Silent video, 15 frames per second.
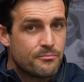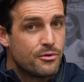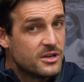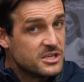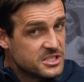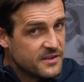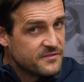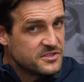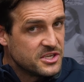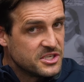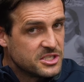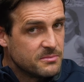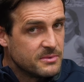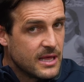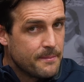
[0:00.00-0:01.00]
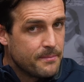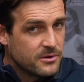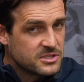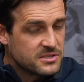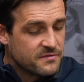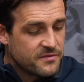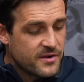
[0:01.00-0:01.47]
Pretty stiff system in that
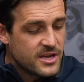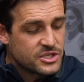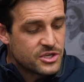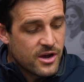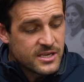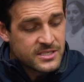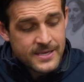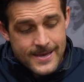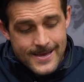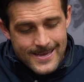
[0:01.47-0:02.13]
Boston franchise.